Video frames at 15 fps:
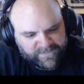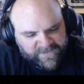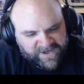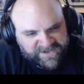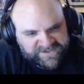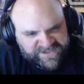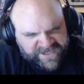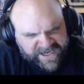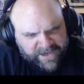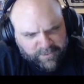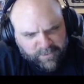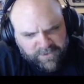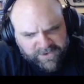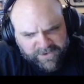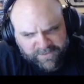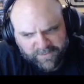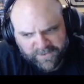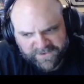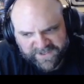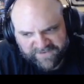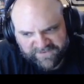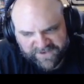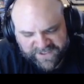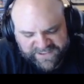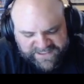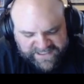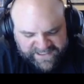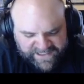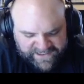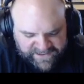So yeah, we'll definitely
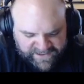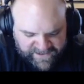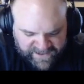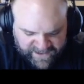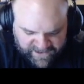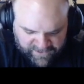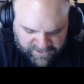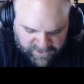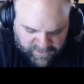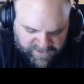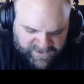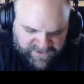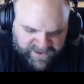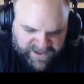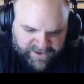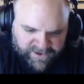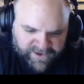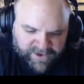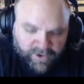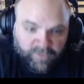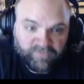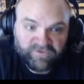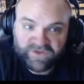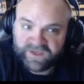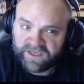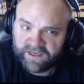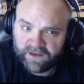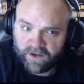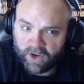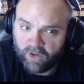dig into that a little bit later, and
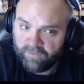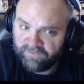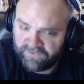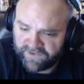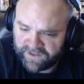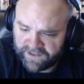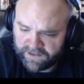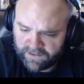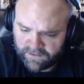hopefully,